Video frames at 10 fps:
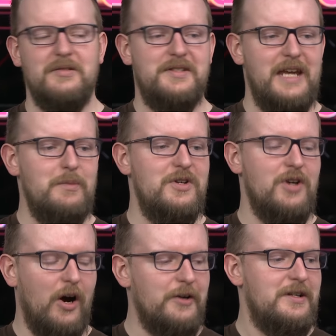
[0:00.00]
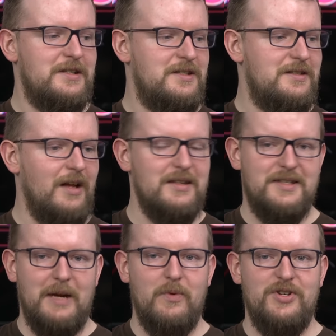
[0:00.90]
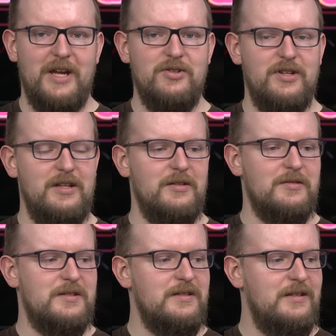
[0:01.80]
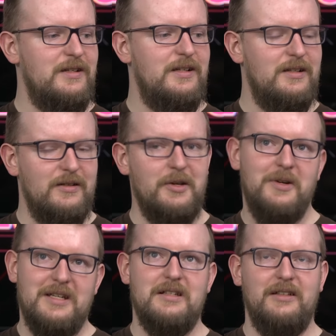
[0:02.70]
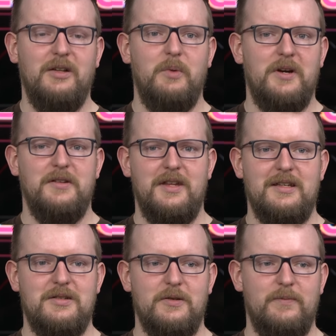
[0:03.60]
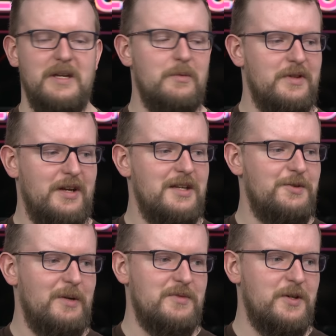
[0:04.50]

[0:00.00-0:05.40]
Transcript: they're sandwich artists, not sandwich engineers. Though it is a little weird that they serve meat with an ice cream